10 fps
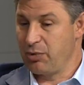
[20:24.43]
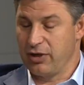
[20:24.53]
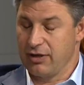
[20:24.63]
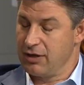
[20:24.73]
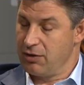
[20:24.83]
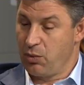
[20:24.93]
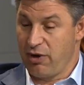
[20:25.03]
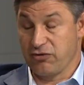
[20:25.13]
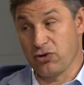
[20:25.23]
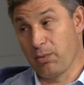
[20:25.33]
But we
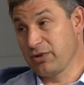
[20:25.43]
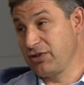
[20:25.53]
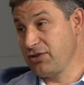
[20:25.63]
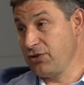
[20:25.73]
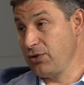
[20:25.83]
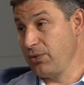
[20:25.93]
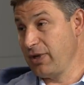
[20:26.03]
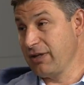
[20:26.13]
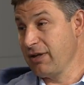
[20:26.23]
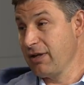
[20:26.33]
have so much to do,
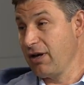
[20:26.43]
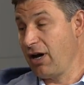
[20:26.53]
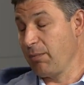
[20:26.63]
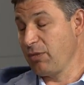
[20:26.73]
and um,